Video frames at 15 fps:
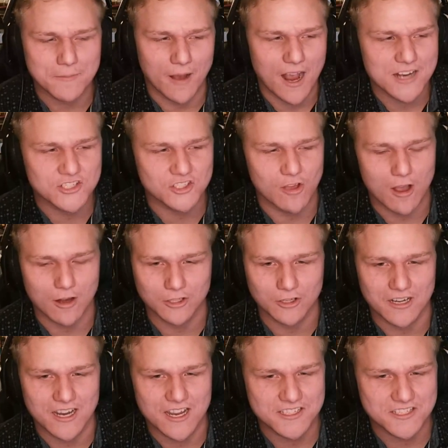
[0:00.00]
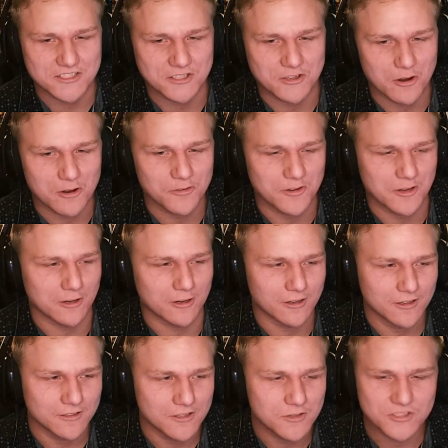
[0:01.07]
mine's longer and his is girthier.
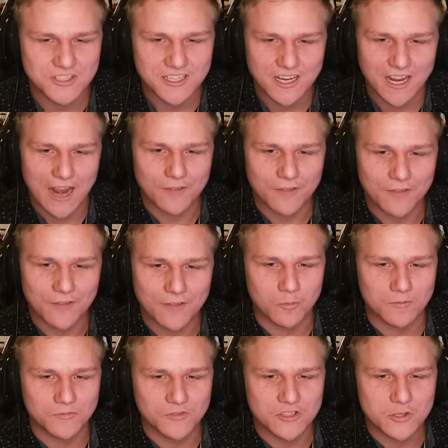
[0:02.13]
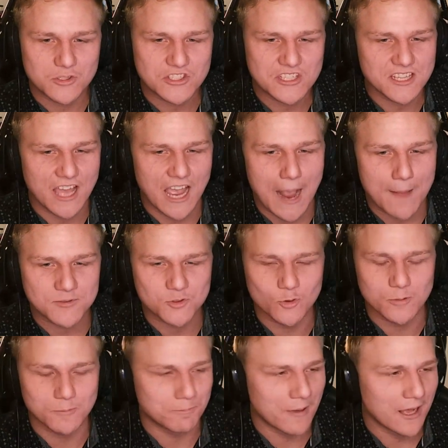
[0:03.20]
Do you see the
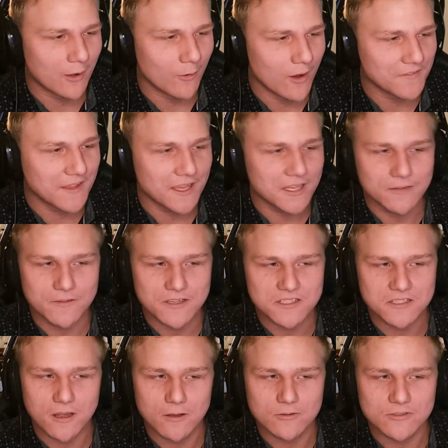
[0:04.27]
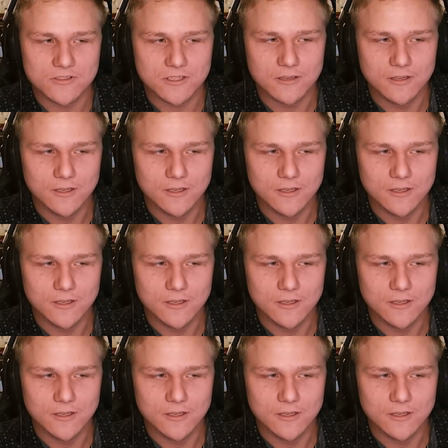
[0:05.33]
absolute bell on the end of his nose?